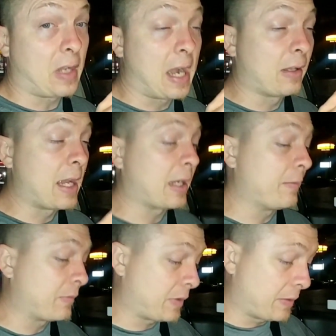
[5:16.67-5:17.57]
I like it.
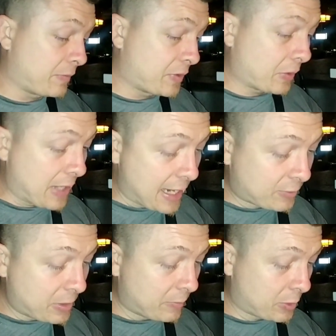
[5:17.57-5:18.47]
So,
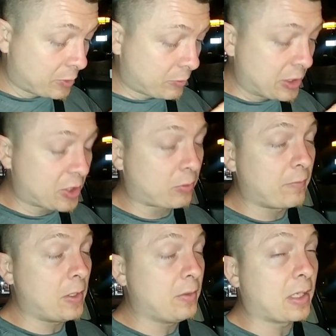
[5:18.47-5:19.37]
guys, we just
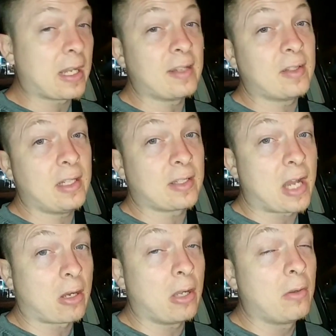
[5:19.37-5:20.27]
reviewed the quesadilla
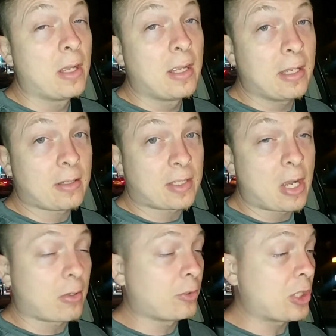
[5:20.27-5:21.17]
taco here at
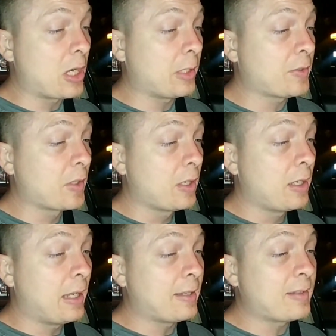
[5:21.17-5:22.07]
Taco John's.
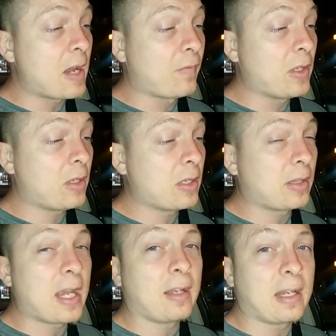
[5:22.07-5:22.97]
It's definitely a
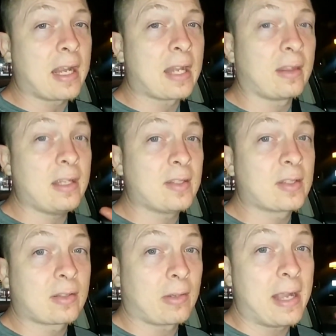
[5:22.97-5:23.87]
good thing. They got
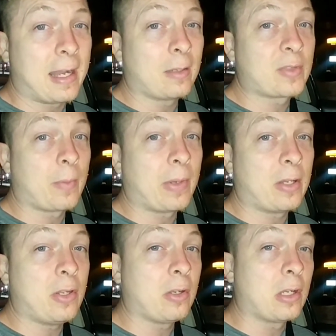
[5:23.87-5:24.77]
these three items up there.
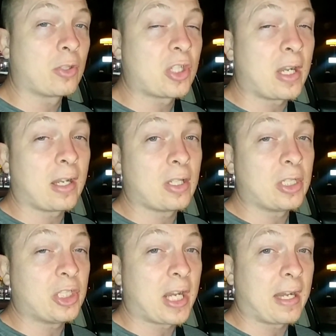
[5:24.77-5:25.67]
You can go try,
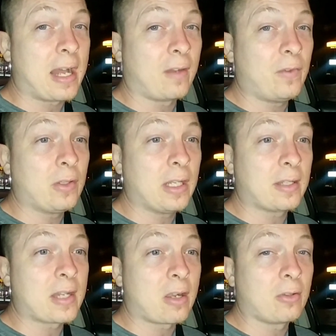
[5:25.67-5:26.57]
check it out if you get
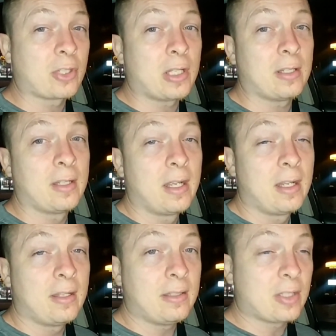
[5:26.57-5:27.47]
a Taco
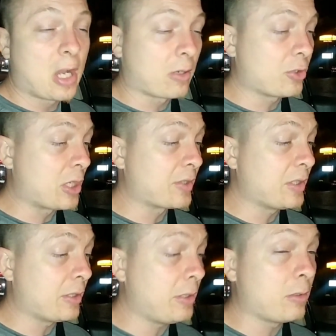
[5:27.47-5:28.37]
John's
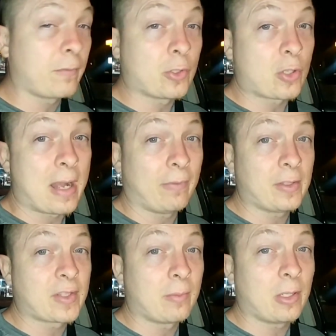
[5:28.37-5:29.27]
near you, or if you're
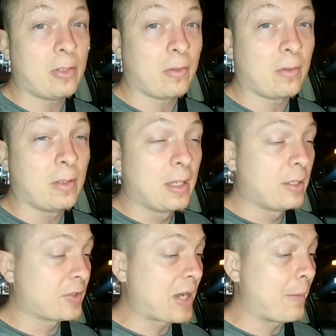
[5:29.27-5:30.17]
traveling somewhere and you can
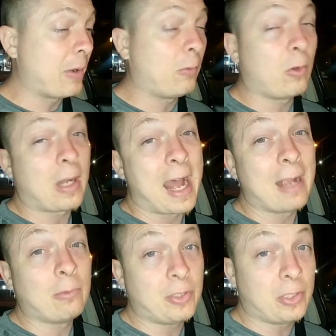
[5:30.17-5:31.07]
stop at one.
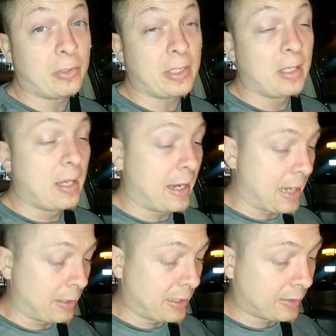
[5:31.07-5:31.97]
I would do it, and
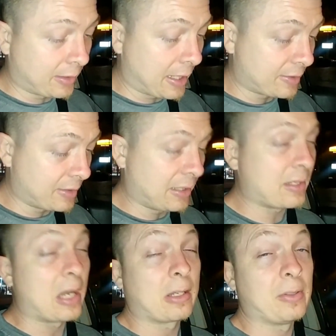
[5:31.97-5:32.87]
I'd get the quesadilla
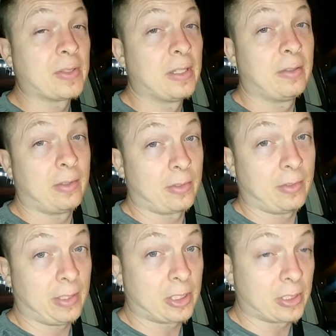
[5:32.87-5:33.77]
tacos. They're
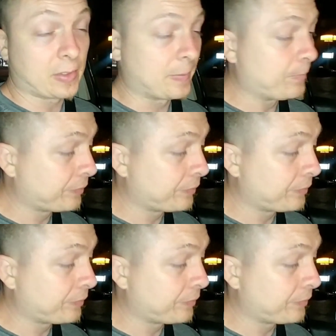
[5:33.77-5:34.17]
delicious.